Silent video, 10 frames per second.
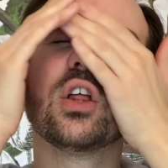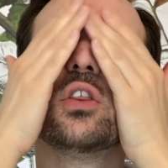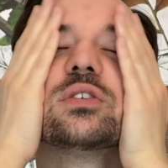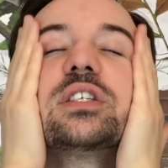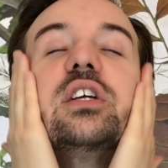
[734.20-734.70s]

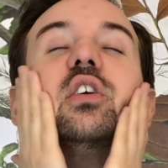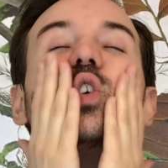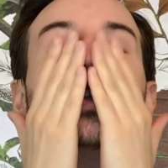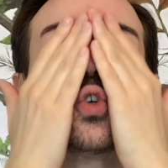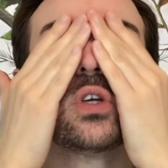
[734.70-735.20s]
those two
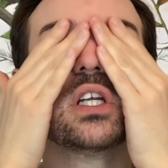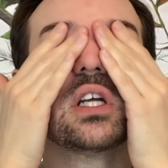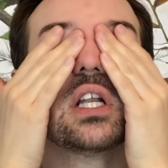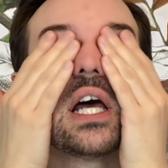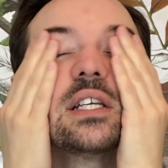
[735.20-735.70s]

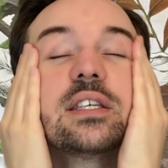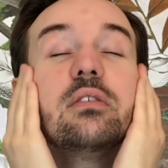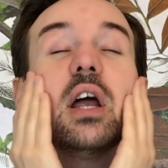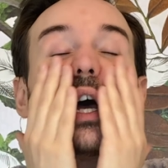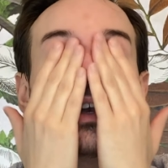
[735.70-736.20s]

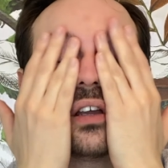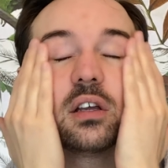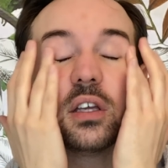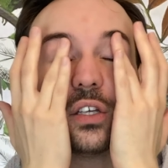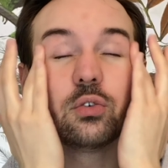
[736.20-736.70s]
triglyceride.
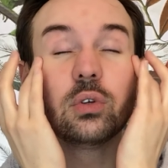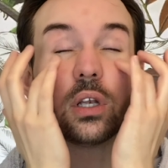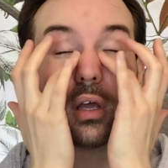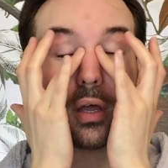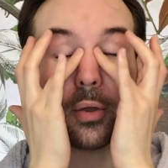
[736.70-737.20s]
It
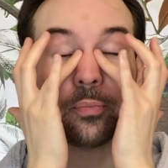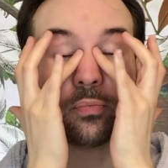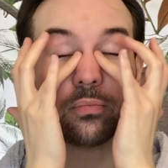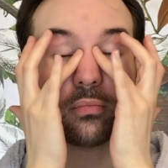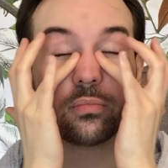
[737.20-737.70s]
will
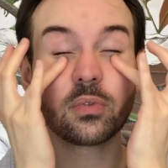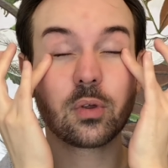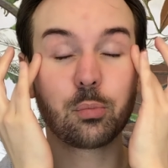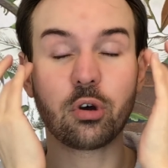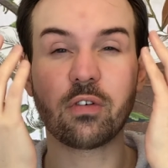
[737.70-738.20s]
um,
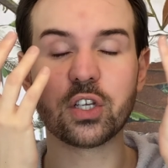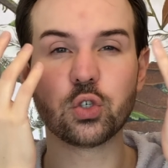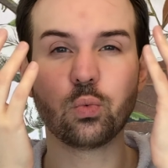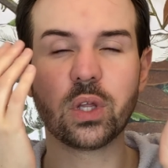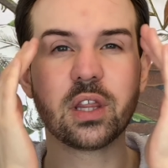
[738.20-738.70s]
provide
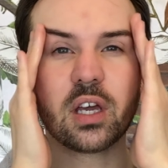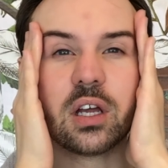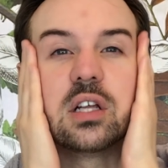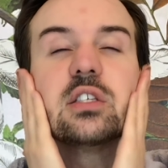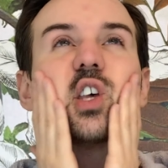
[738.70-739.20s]
you with
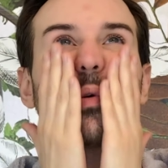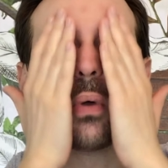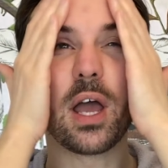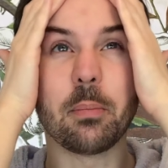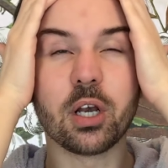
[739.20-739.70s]
uh,
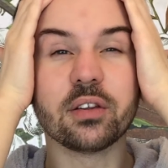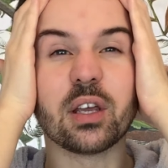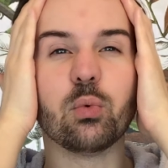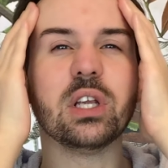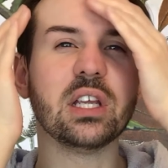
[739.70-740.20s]
some emollient. I
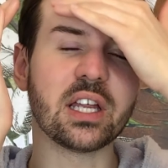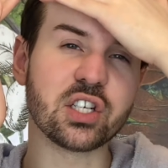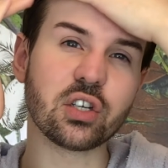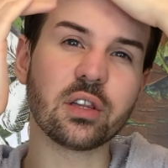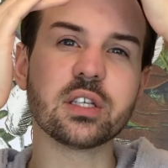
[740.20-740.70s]
really
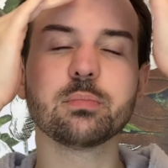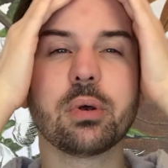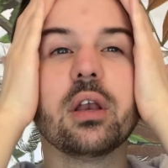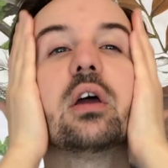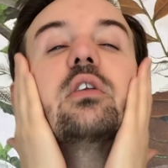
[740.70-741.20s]
enjoy this
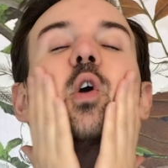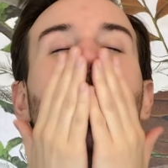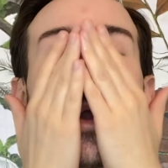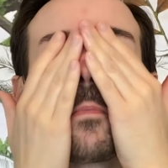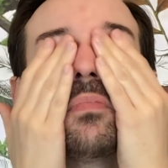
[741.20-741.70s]
product.
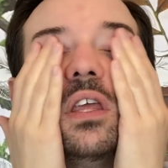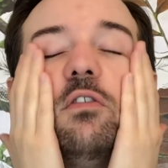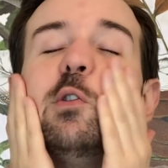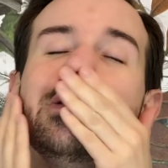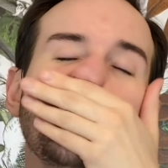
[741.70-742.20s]

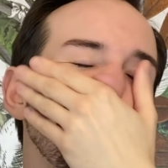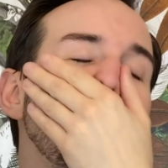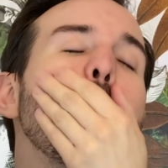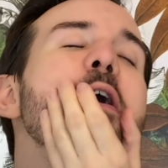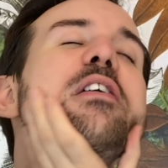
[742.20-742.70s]
If you do
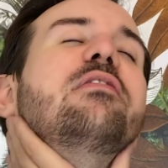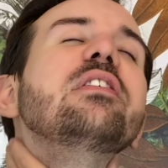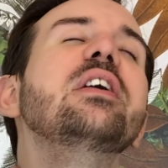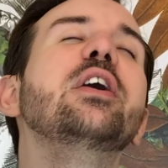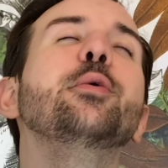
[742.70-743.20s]

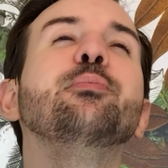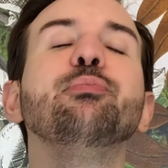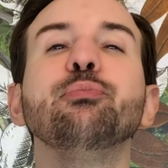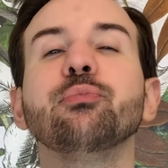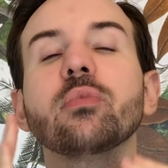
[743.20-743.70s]
have
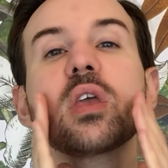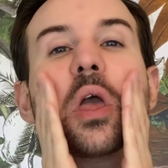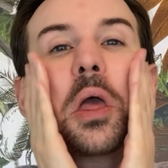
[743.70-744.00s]
um,